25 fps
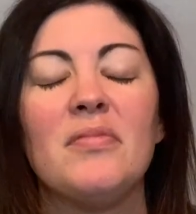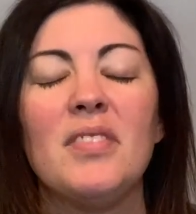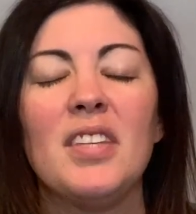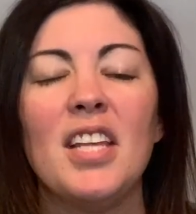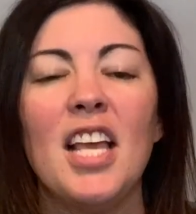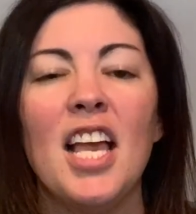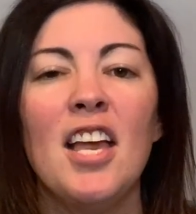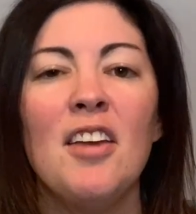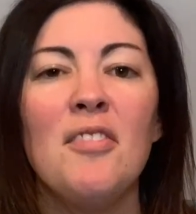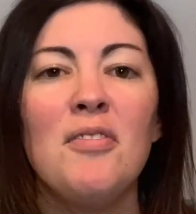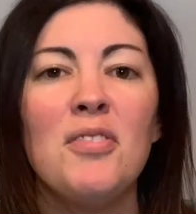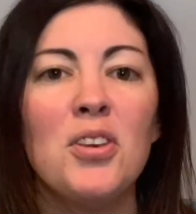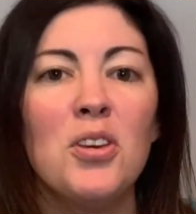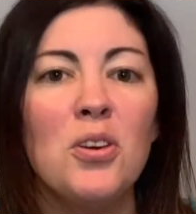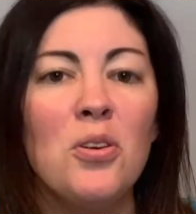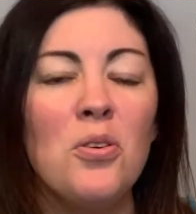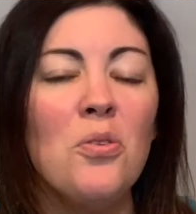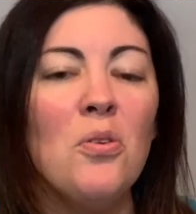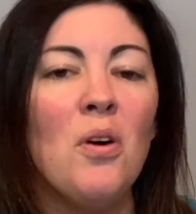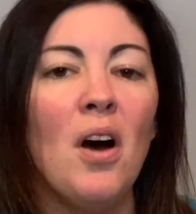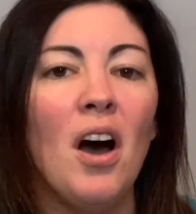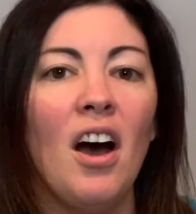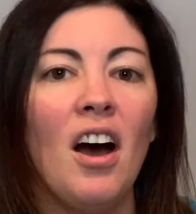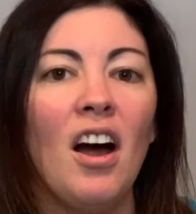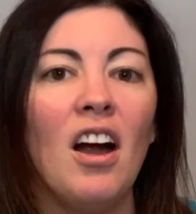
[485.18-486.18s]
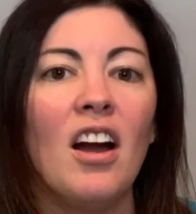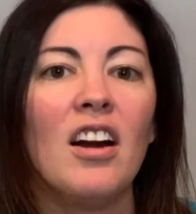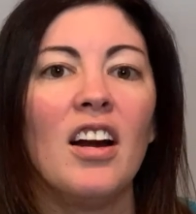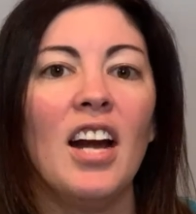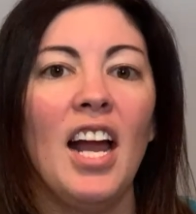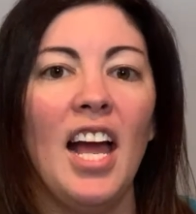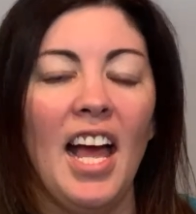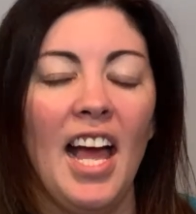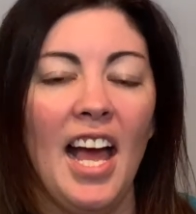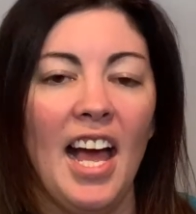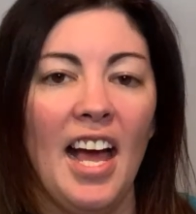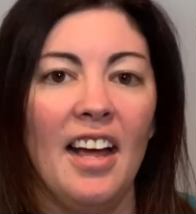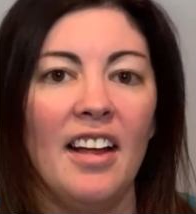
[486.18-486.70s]
if you are
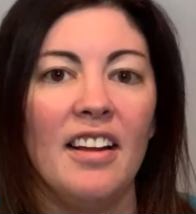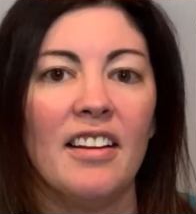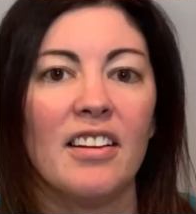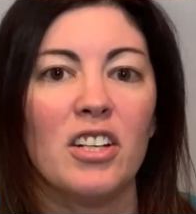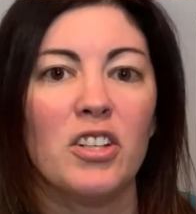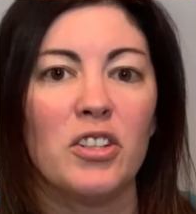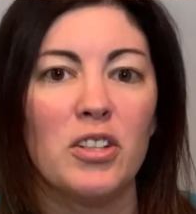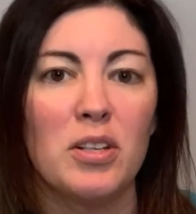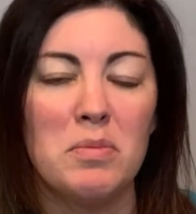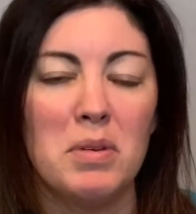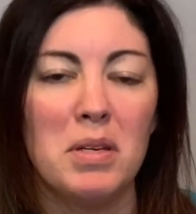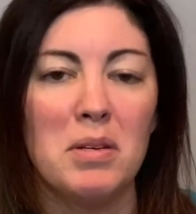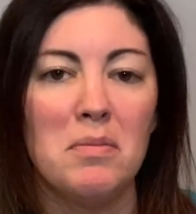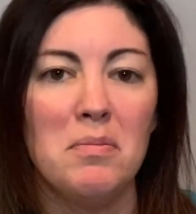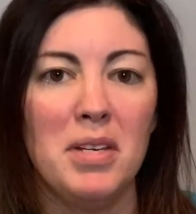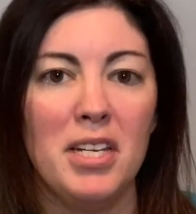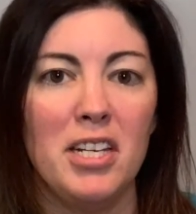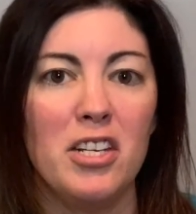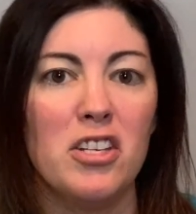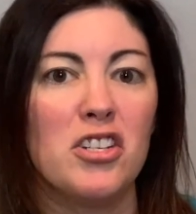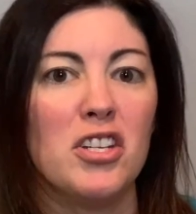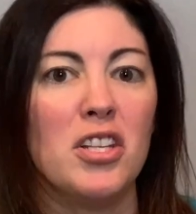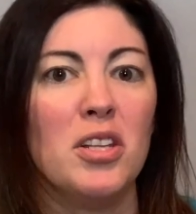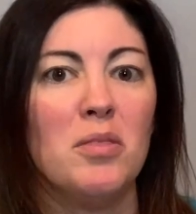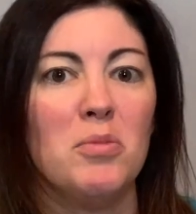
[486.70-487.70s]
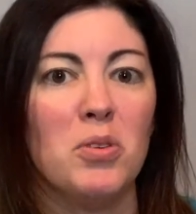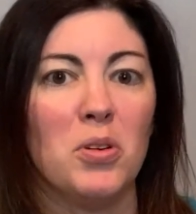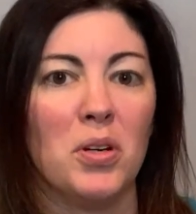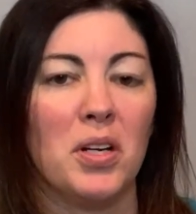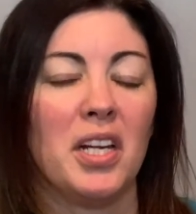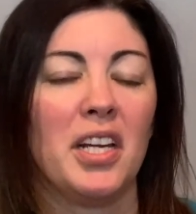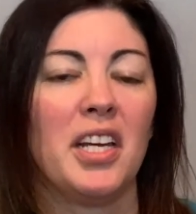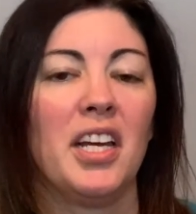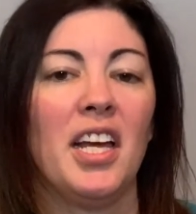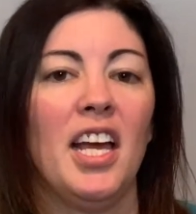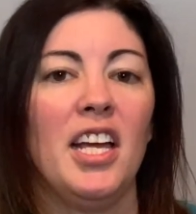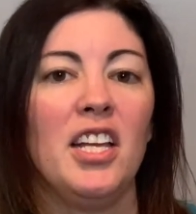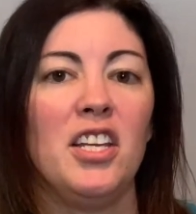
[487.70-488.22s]
at Caribbean Beach in the
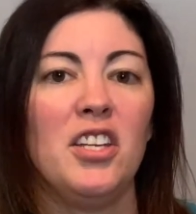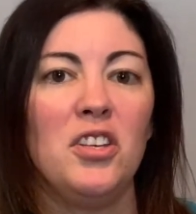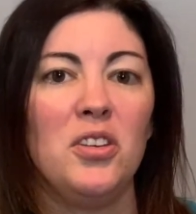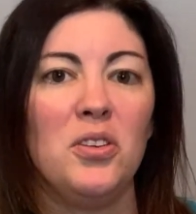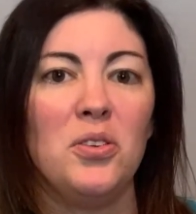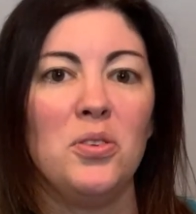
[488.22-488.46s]
morning and